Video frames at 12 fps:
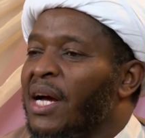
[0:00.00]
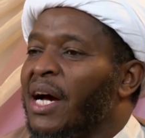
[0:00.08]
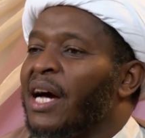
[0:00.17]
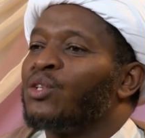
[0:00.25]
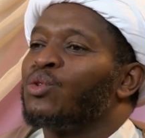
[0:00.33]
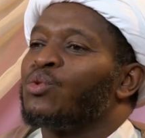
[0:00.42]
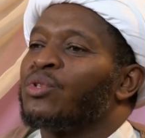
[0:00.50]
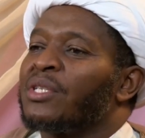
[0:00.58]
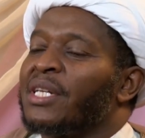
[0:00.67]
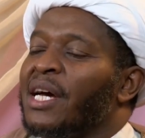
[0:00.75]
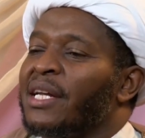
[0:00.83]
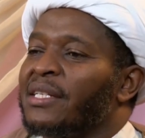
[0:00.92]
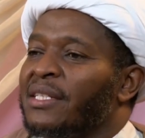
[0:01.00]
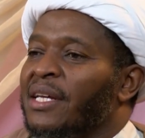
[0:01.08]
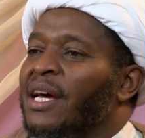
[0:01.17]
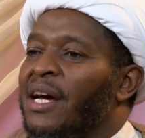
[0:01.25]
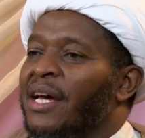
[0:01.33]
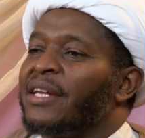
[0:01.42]
and to start
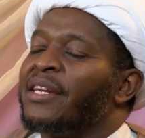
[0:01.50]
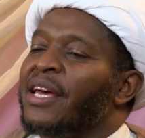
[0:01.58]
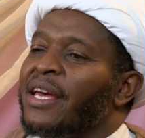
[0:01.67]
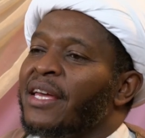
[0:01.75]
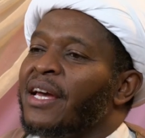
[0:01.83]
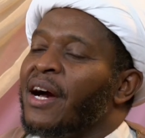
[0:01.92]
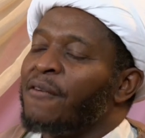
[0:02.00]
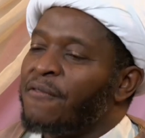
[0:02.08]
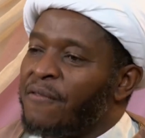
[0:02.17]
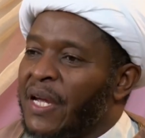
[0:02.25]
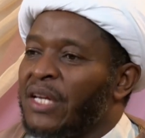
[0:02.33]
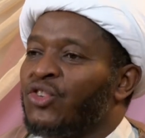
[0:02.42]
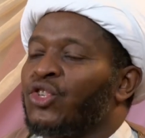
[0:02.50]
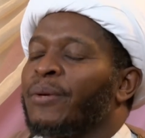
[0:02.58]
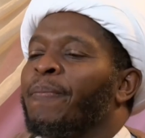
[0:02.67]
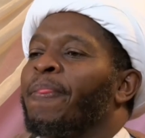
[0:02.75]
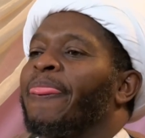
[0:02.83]
a day afresh